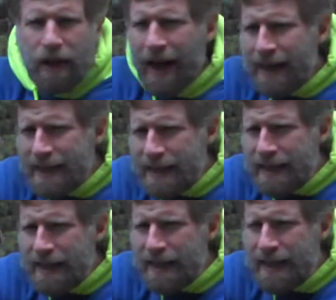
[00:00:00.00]
kind of
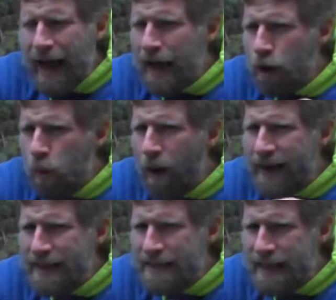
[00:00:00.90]
not
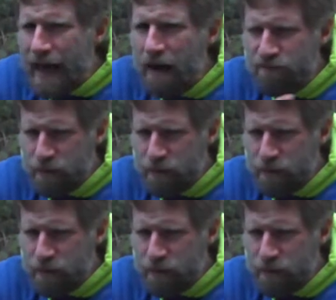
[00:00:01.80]
quite tough,